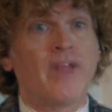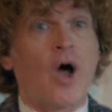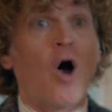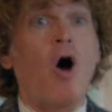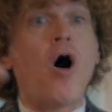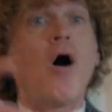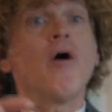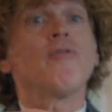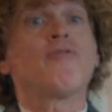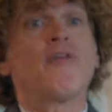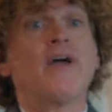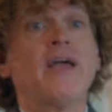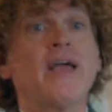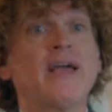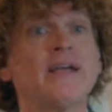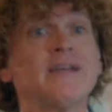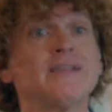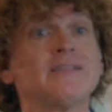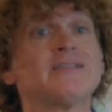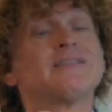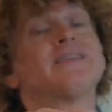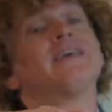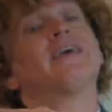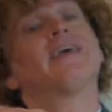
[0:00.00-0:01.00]
all
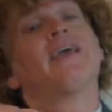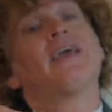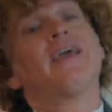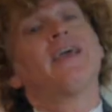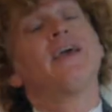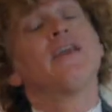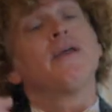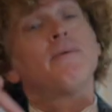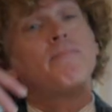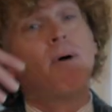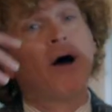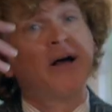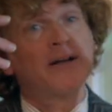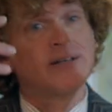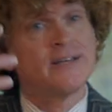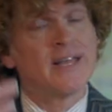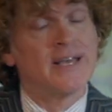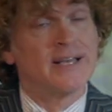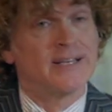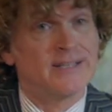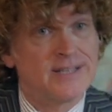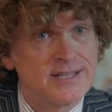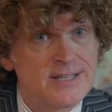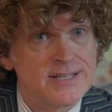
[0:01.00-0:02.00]
things in
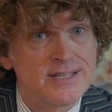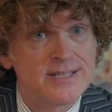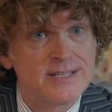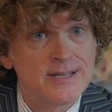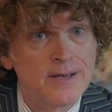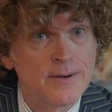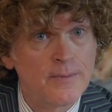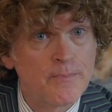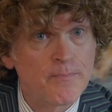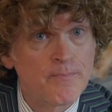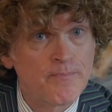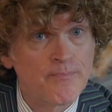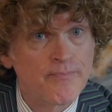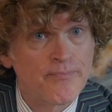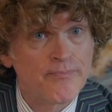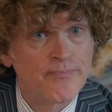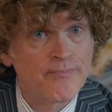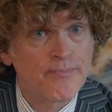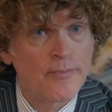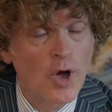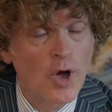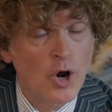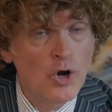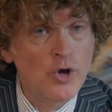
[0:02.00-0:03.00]
abundance
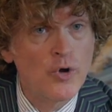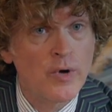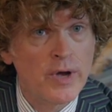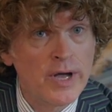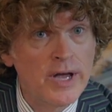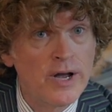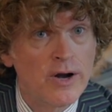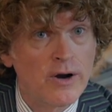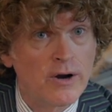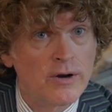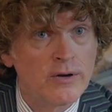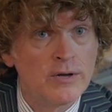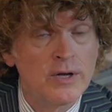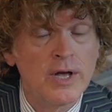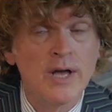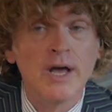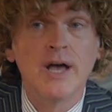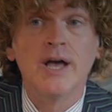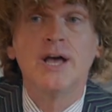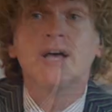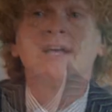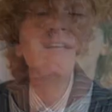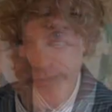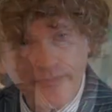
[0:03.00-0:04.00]
are you here yes.
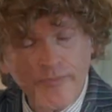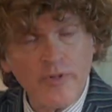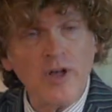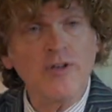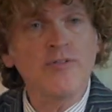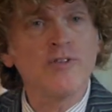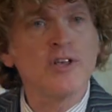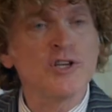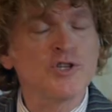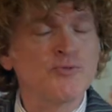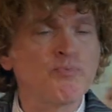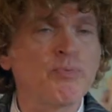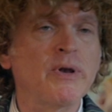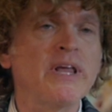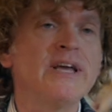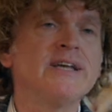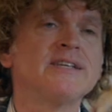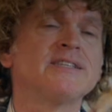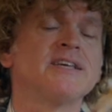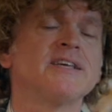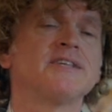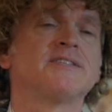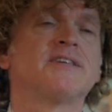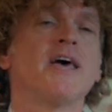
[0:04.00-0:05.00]
this
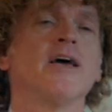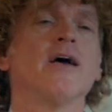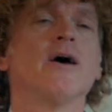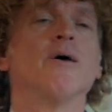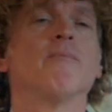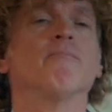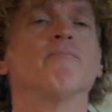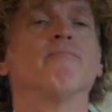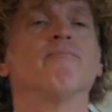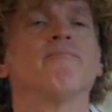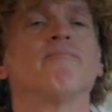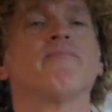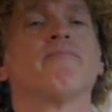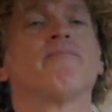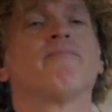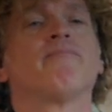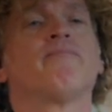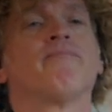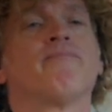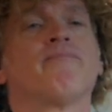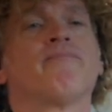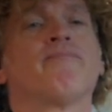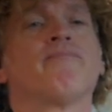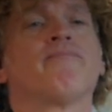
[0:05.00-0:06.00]
pleases him
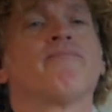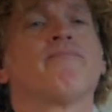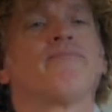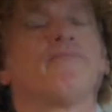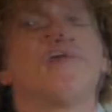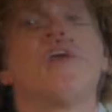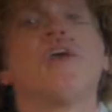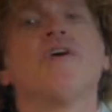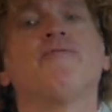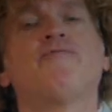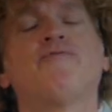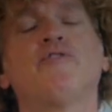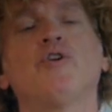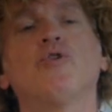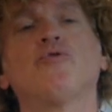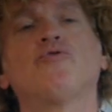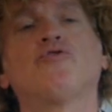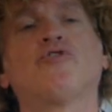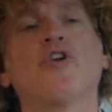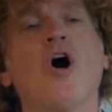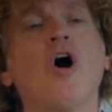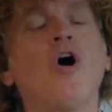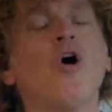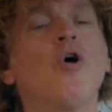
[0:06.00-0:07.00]
if you
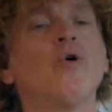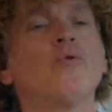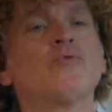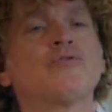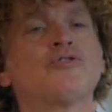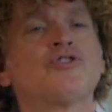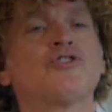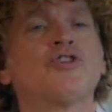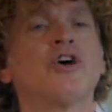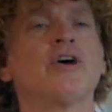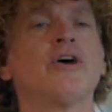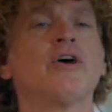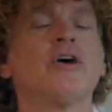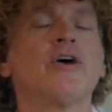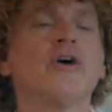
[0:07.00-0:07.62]
don't